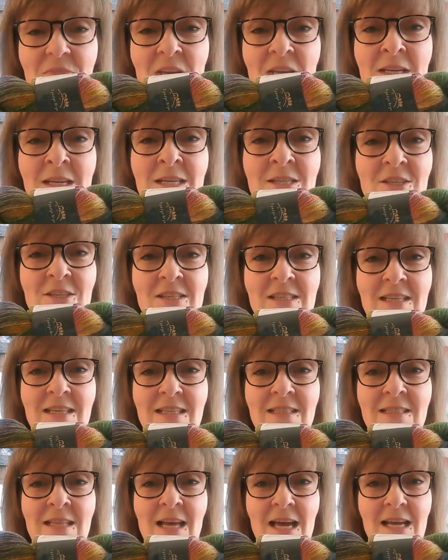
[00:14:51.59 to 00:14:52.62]
and I just
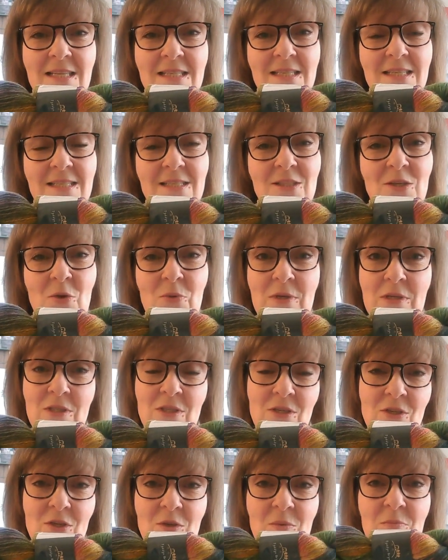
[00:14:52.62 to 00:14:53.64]
think that is going
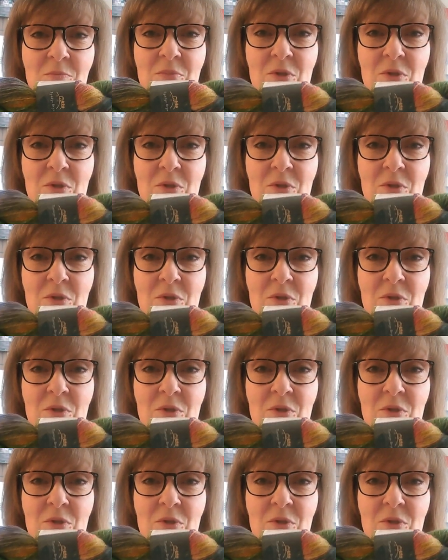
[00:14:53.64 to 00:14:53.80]
to look